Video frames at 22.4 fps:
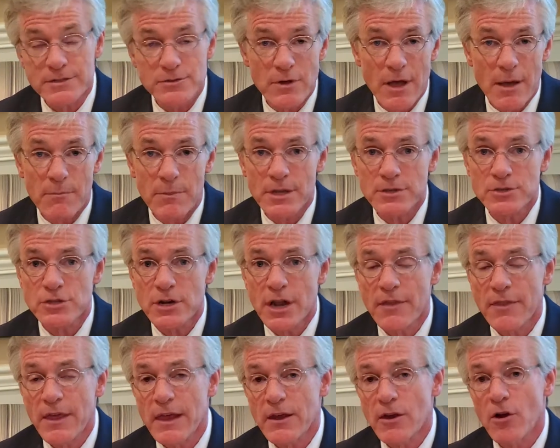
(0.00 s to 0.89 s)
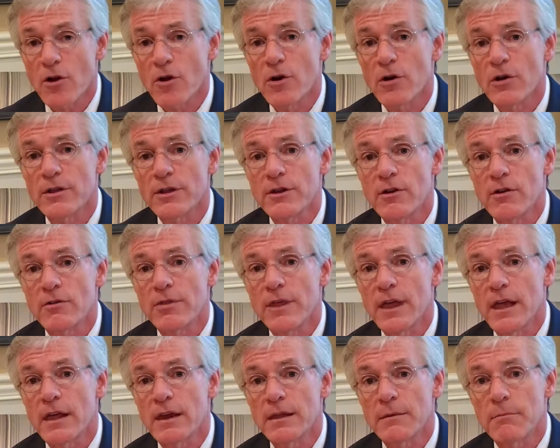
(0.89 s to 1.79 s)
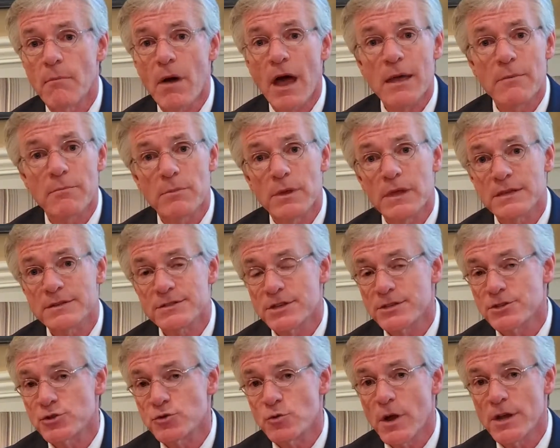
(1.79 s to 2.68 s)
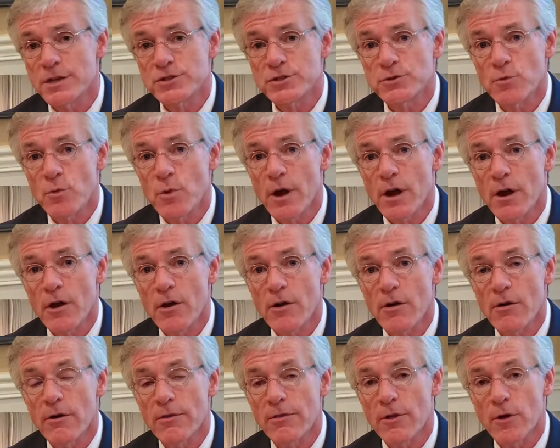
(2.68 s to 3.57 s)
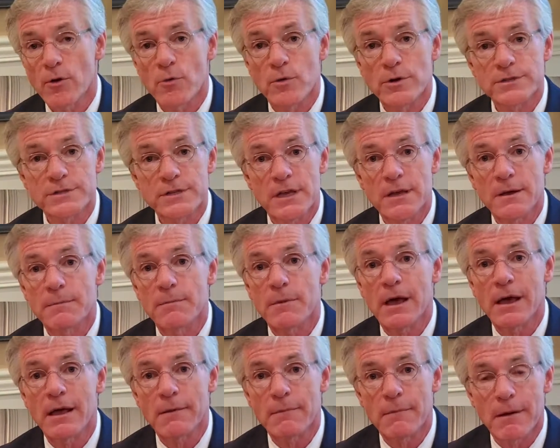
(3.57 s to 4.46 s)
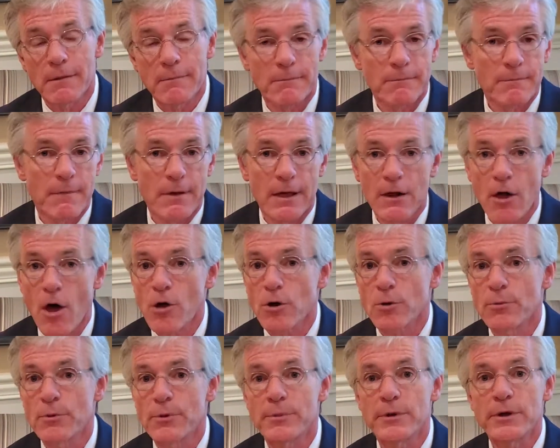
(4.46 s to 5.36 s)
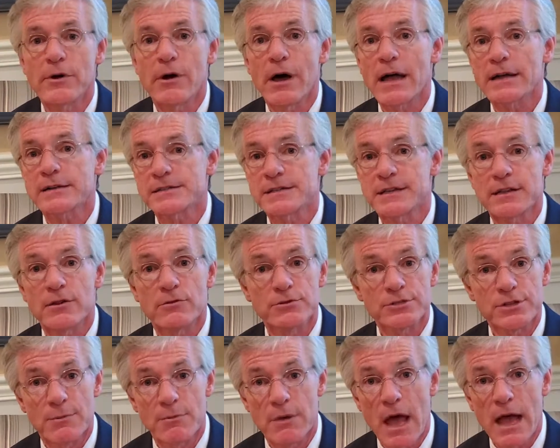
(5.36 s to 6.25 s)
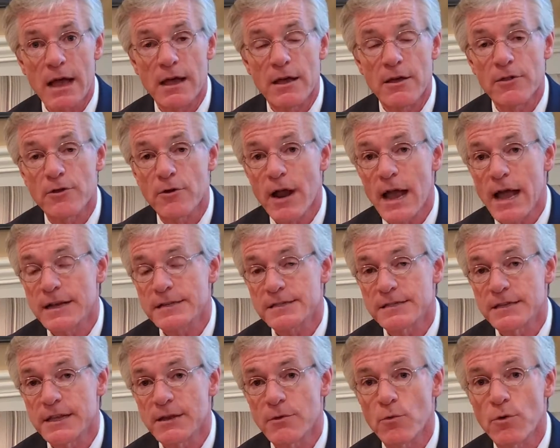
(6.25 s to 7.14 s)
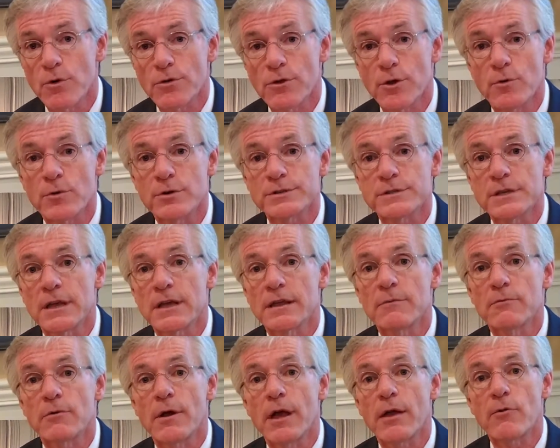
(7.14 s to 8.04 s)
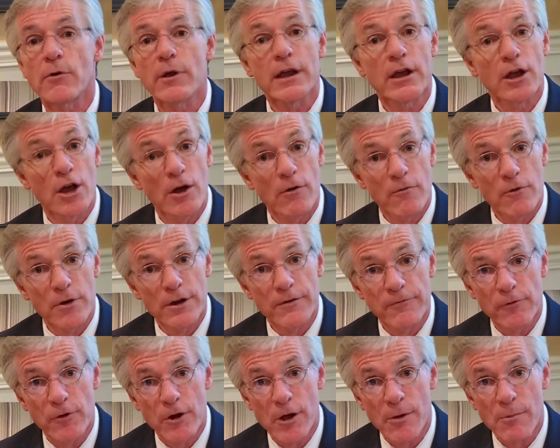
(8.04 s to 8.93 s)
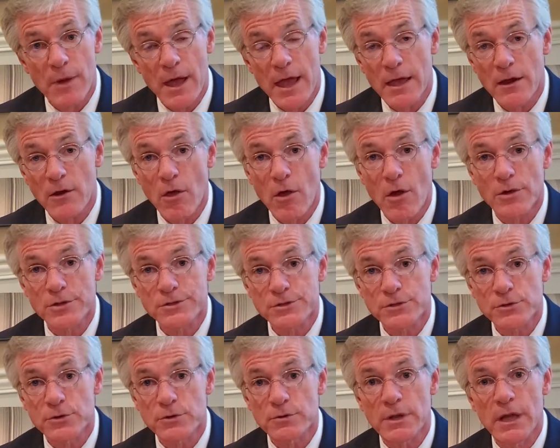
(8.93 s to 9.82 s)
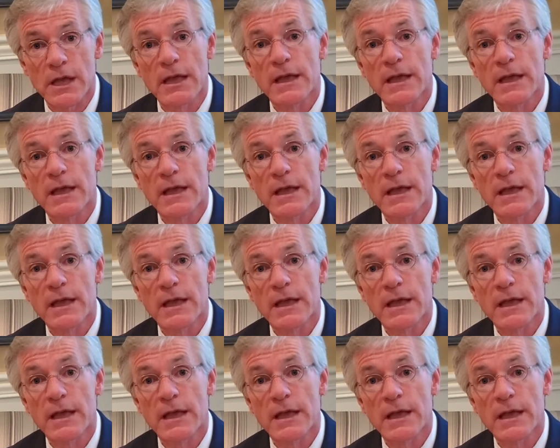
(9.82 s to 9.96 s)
So I mentioned, I think earlier, that it might be a situation where there was an automobile accident or some other accident where there was a recovery from a lawsuit